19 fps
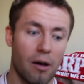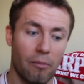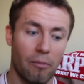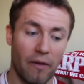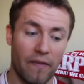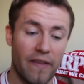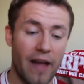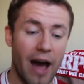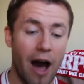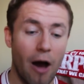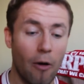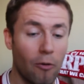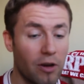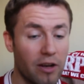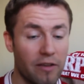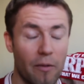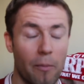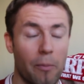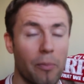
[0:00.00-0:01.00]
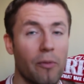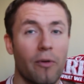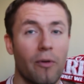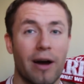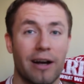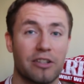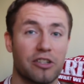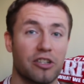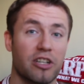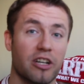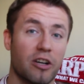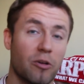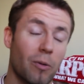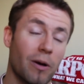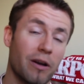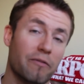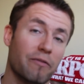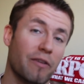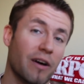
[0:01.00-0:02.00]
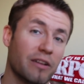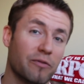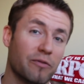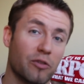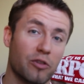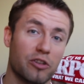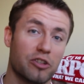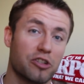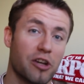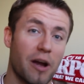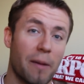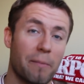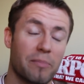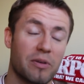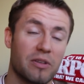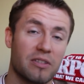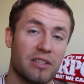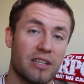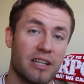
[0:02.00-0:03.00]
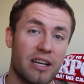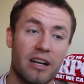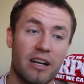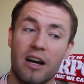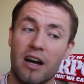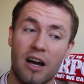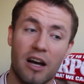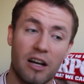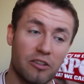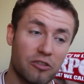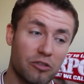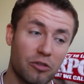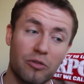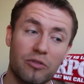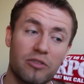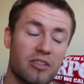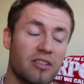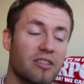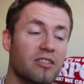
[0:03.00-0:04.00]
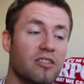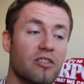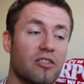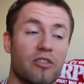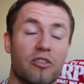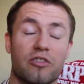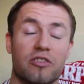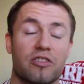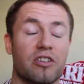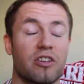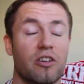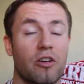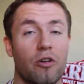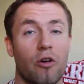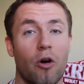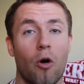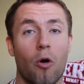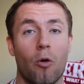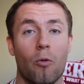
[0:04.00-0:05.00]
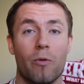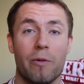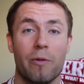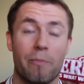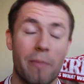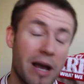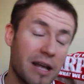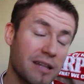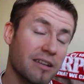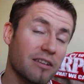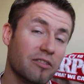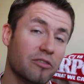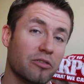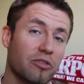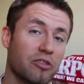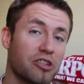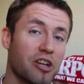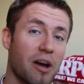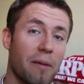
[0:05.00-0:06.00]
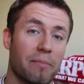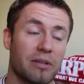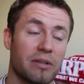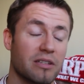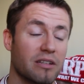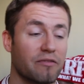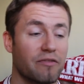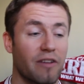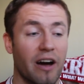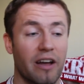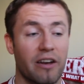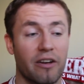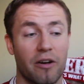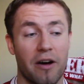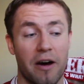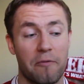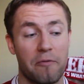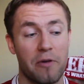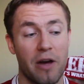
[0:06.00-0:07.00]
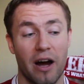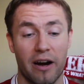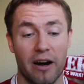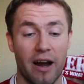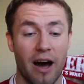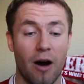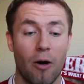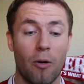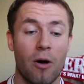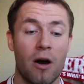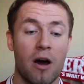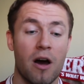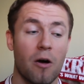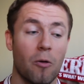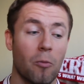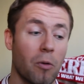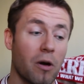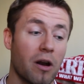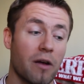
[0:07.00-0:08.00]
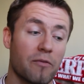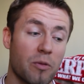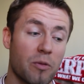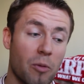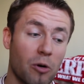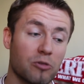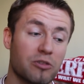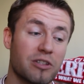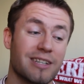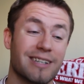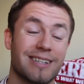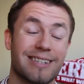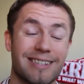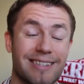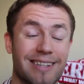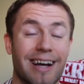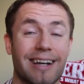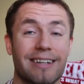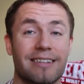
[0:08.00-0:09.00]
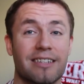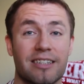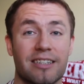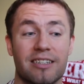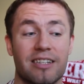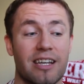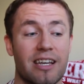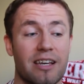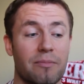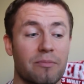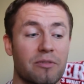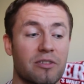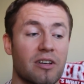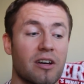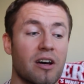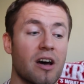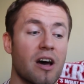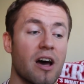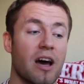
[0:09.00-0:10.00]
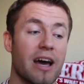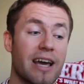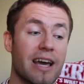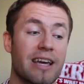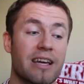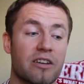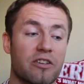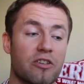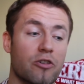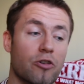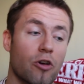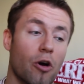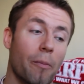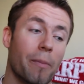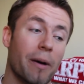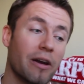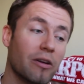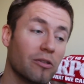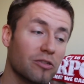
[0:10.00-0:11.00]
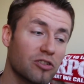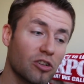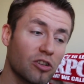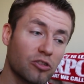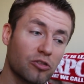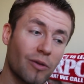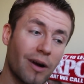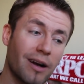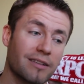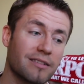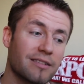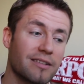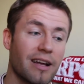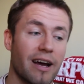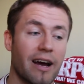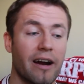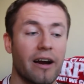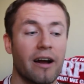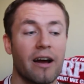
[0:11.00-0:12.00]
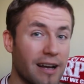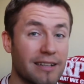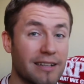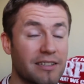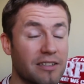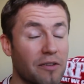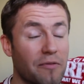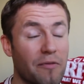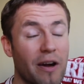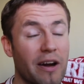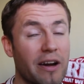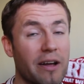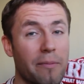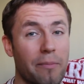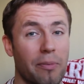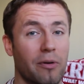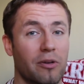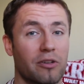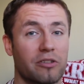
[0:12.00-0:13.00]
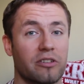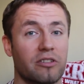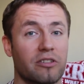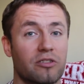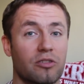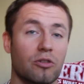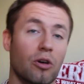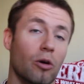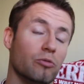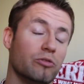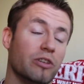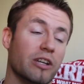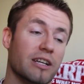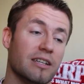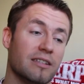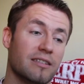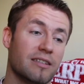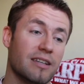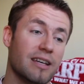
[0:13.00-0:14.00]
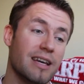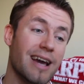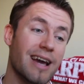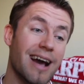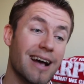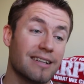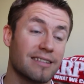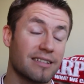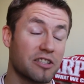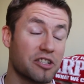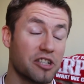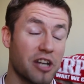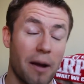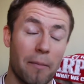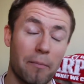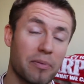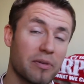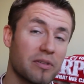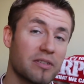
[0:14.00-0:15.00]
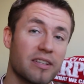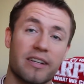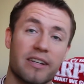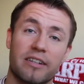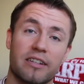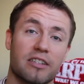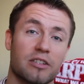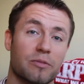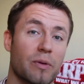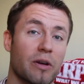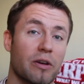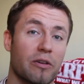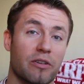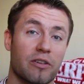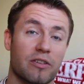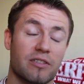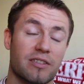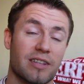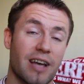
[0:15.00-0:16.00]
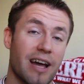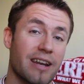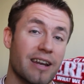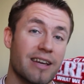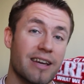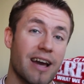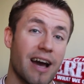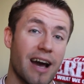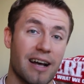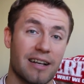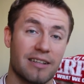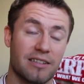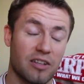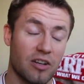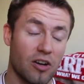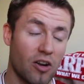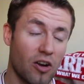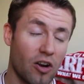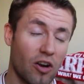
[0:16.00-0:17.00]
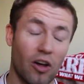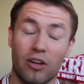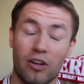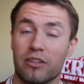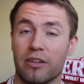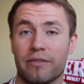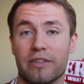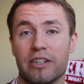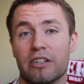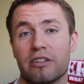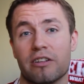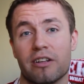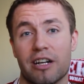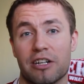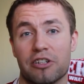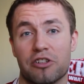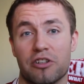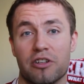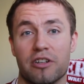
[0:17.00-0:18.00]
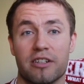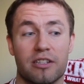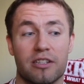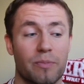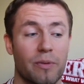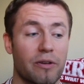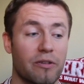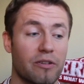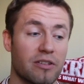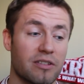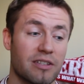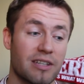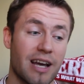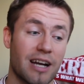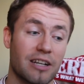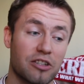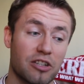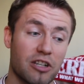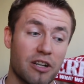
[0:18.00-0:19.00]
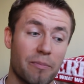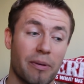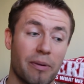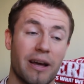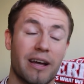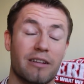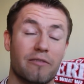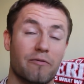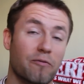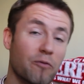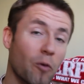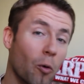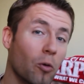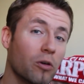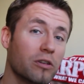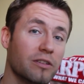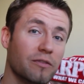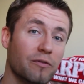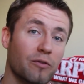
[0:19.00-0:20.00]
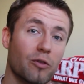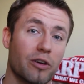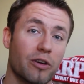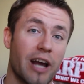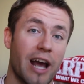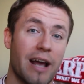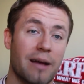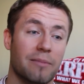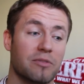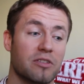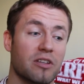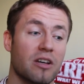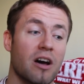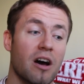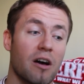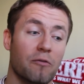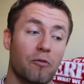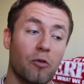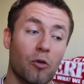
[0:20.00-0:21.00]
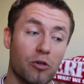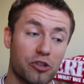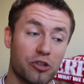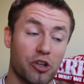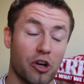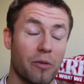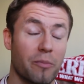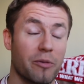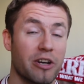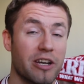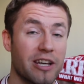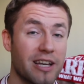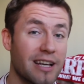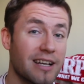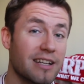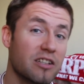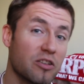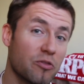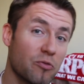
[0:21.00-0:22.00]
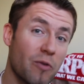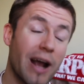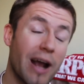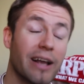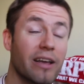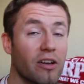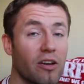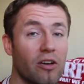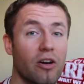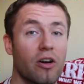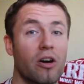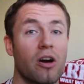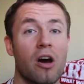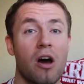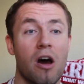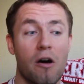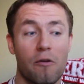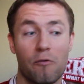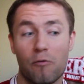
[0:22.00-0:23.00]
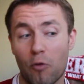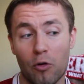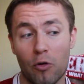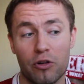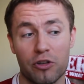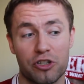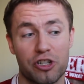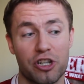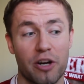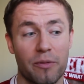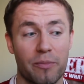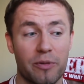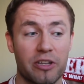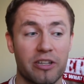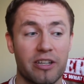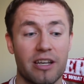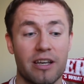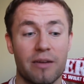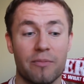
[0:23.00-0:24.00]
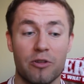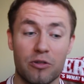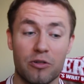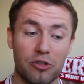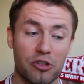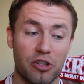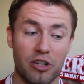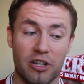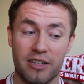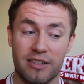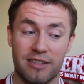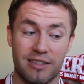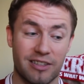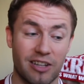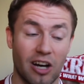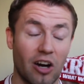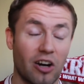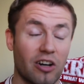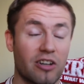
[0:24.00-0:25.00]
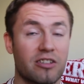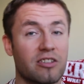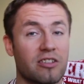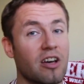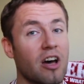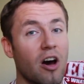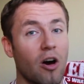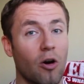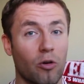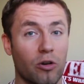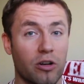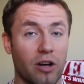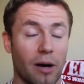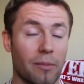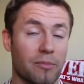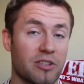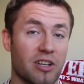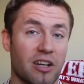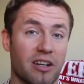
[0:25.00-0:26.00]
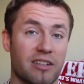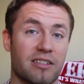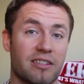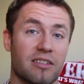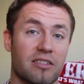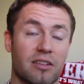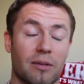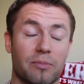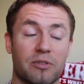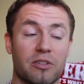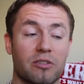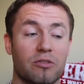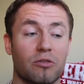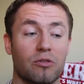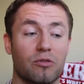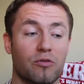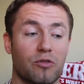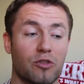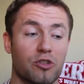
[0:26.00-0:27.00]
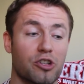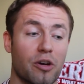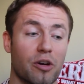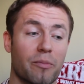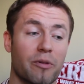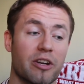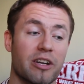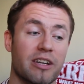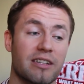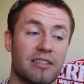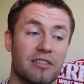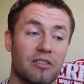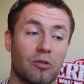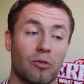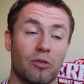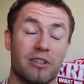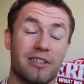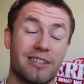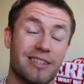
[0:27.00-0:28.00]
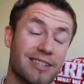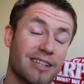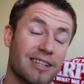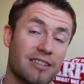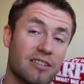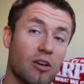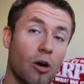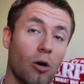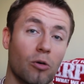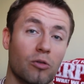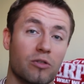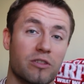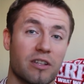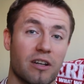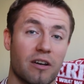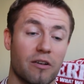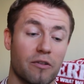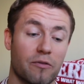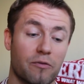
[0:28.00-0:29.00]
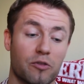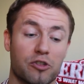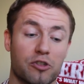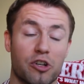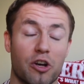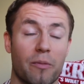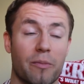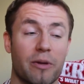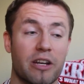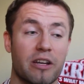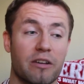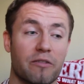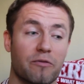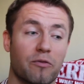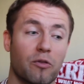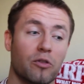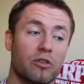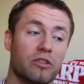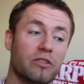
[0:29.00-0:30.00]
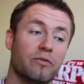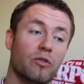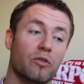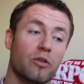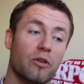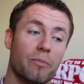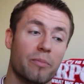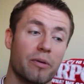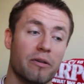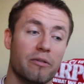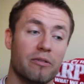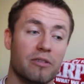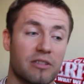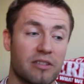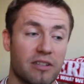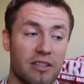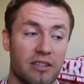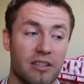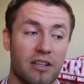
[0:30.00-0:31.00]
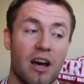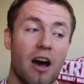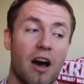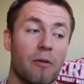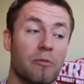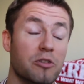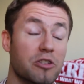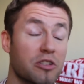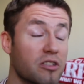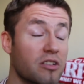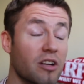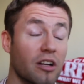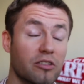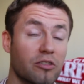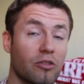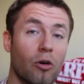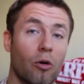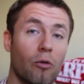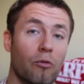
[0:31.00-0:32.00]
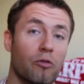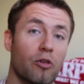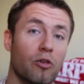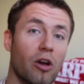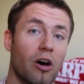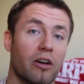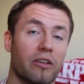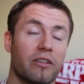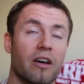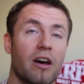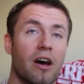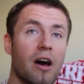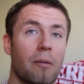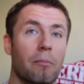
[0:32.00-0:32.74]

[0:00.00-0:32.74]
But now Liverpool actually qualified for the Champions League 2 seasons in a row. We made it to the Champions League final, and we are now one of the most exciting teams in Europe. And also Draxler, it's very important to know this, he has Champions League experience and he has a lot of international experience. He actually played 44 games for Germany. He's a regular for the German team, usually starts or comes on as a substitute for Germany. He scored 6 goals for Germany in 44 appearances, which is not an awful lot.